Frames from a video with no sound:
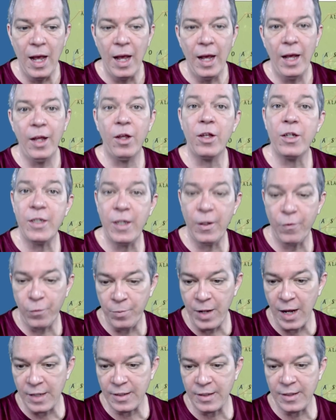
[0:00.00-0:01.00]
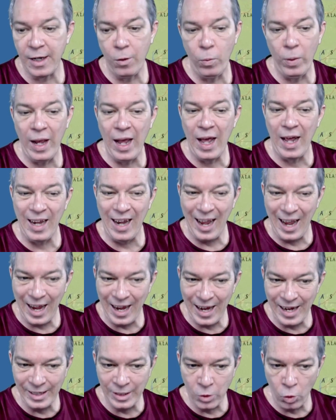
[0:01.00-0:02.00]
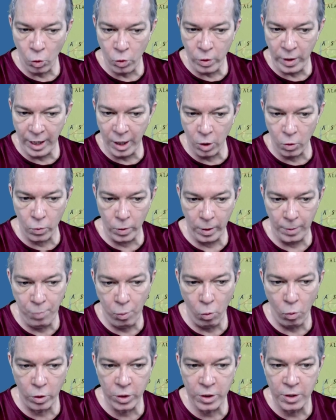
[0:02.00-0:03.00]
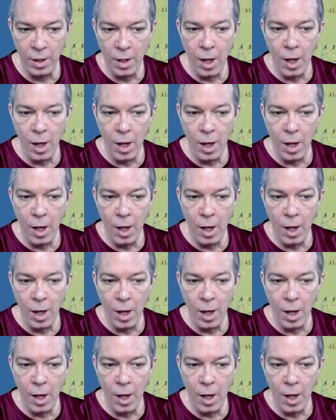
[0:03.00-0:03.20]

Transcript: And you can see from yesterday, we had 8 tornado reports,